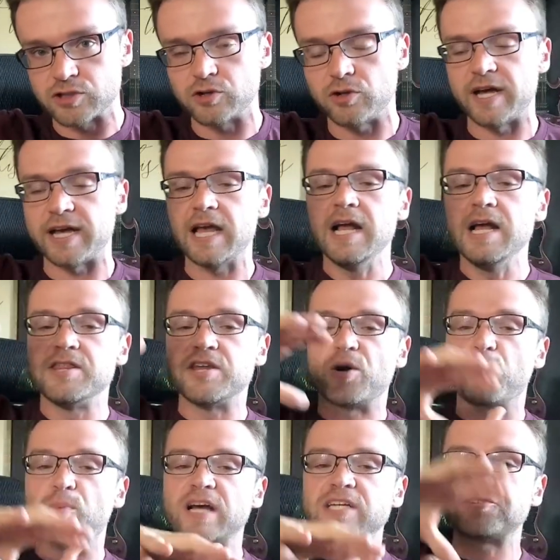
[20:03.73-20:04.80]
So like the
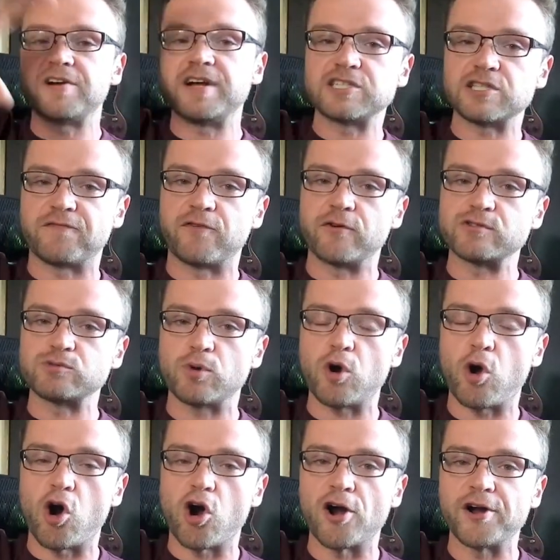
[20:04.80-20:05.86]
compressor hits the first one
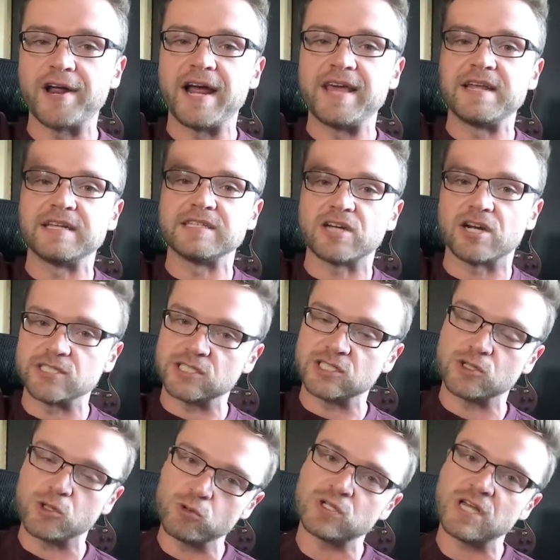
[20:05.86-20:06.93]
hard, and then it's got a
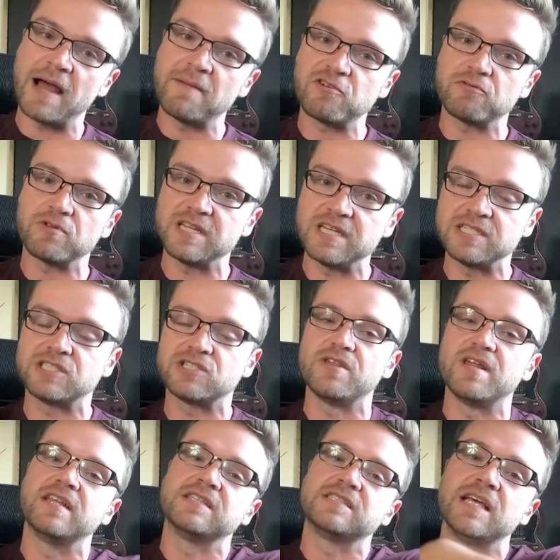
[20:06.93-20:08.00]
slow time to release so
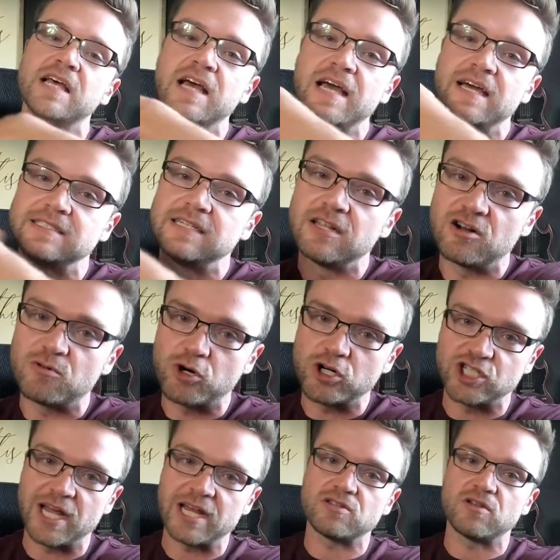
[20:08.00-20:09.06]
that it's it's a little more
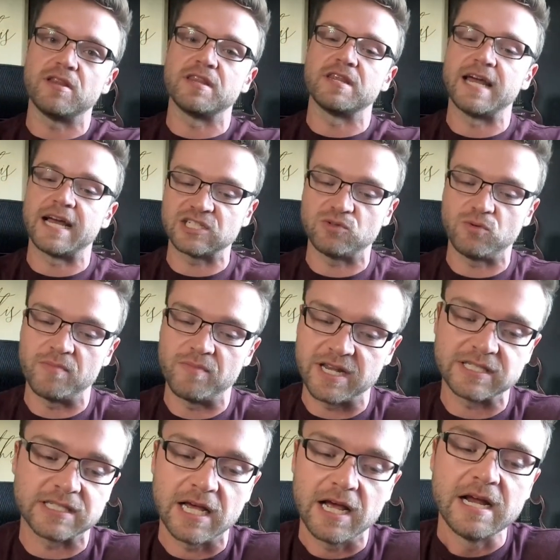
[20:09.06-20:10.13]
gentle on the next one. But
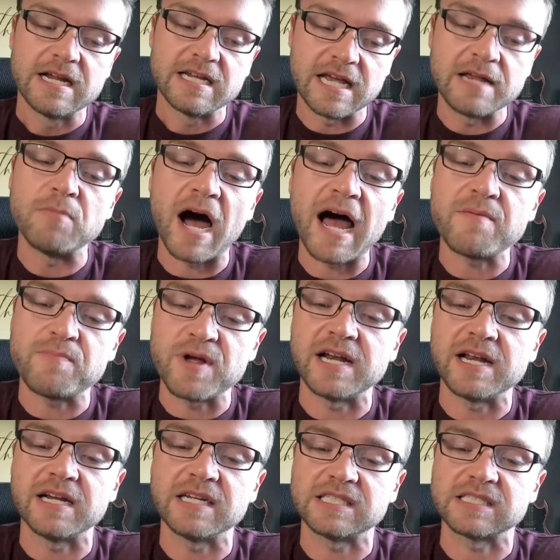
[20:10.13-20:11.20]
it's, in my
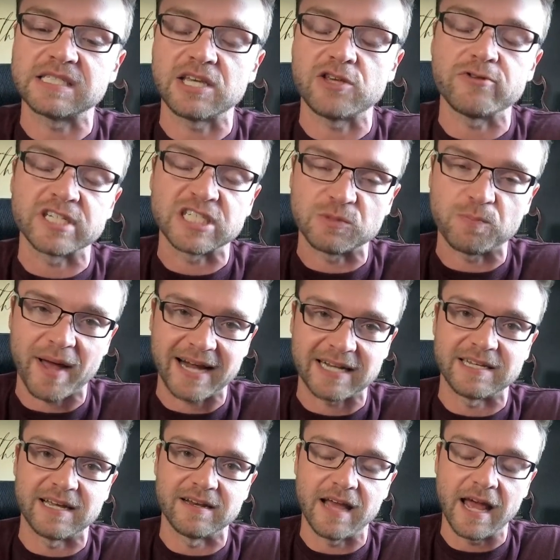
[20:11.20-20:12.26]
opinion, it's just like you
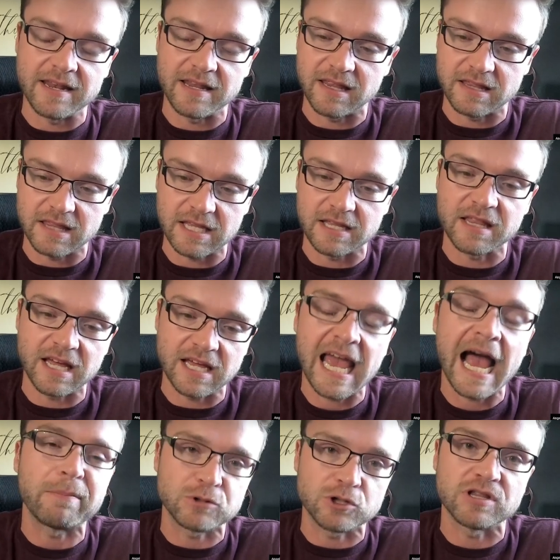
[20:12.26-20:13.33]
expect it, and th they
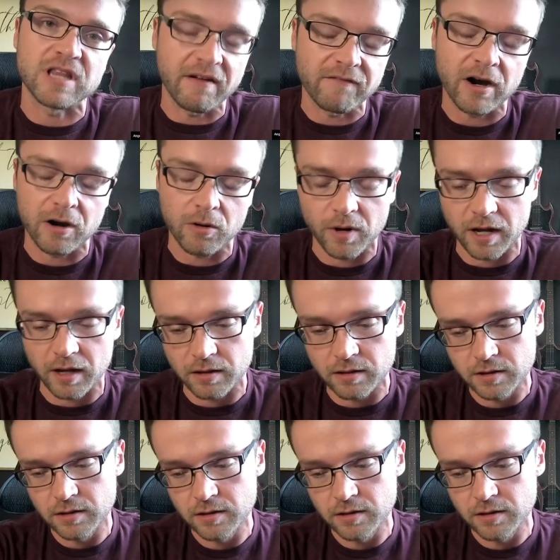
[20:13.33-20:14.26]
captured that very well.